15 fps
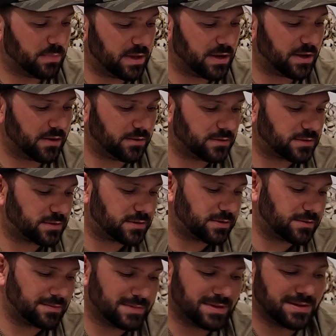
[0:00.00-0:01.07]
minnows,
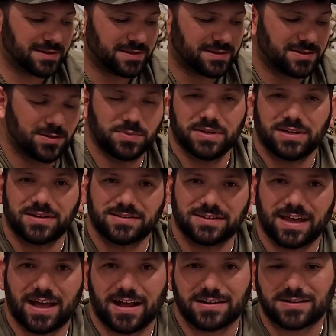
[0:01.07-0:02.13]
to be
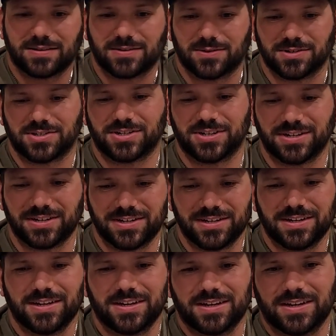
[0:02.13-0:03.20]
exact, which
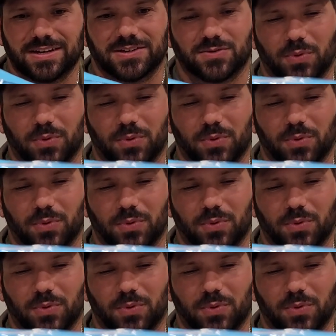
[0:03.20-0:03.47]
is